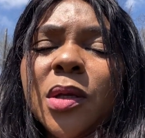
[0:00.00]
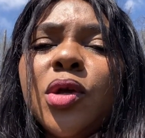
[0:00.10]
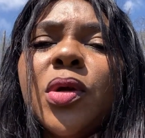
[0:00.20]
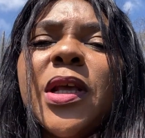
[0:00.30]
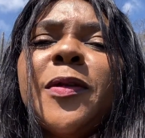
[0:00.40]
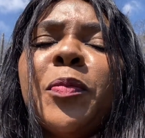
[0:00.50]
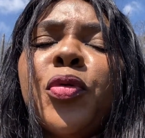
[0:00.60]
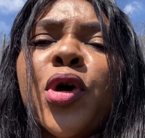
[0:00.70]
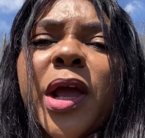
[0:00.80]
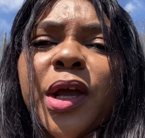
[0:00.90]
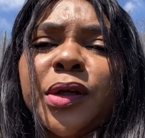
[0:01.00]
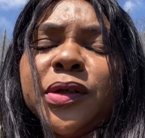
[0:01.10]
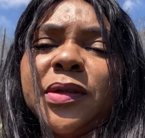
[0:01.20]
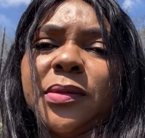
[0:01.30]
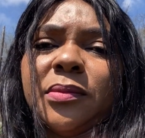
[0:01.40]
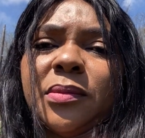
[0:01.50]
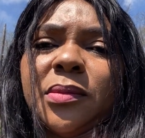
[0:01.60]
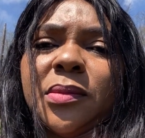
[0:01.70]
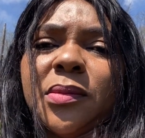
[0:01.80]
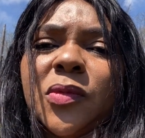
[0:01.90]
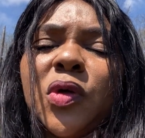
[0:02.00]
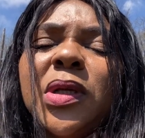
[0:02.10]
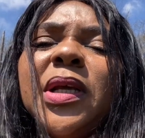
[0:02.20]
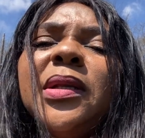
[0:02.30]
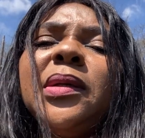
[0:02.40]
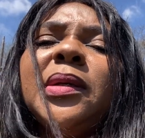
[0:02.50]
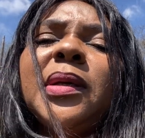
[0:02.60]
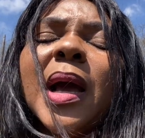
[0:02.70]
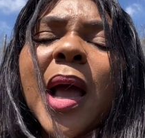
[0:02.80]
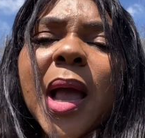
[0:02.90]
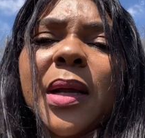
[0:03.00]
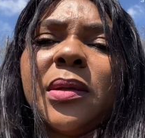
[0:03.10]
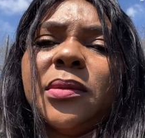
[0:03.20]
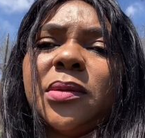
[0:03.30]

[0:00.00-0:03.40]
You need prayers. You need God.